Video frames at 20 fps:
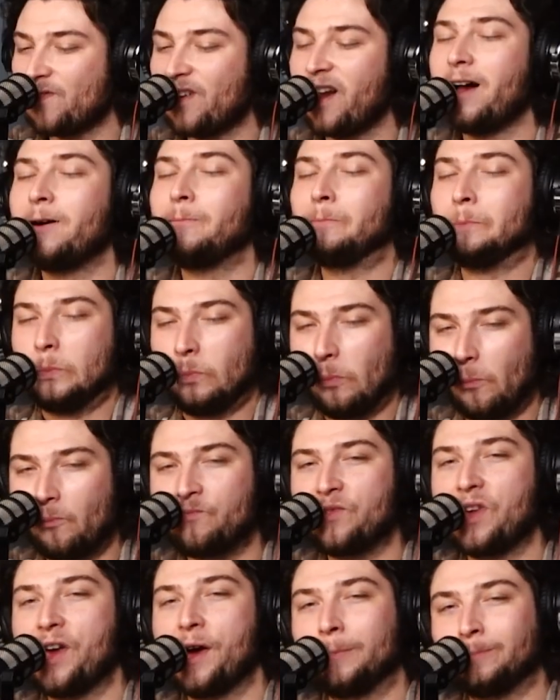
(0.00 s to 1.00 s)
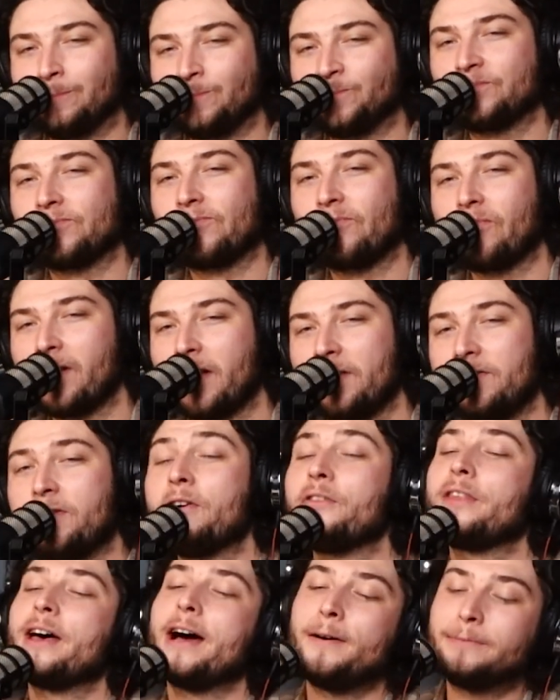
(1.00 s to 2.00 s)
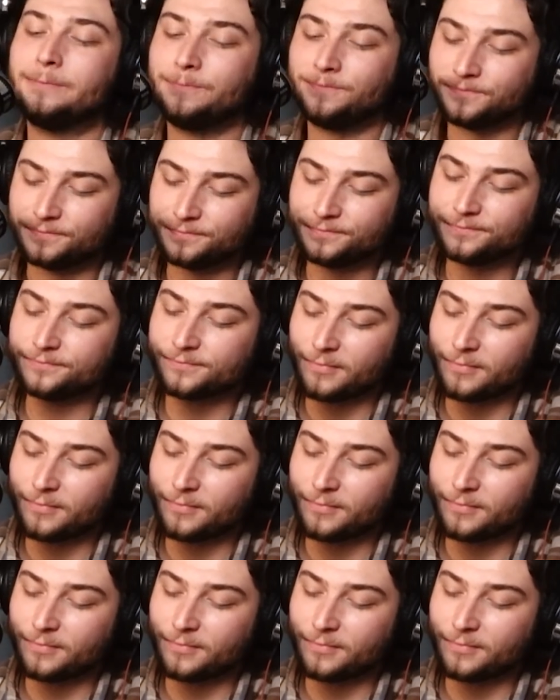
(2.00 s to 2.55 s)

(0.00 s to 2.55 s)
Yeah. Yeah. No, you know that, what I mean?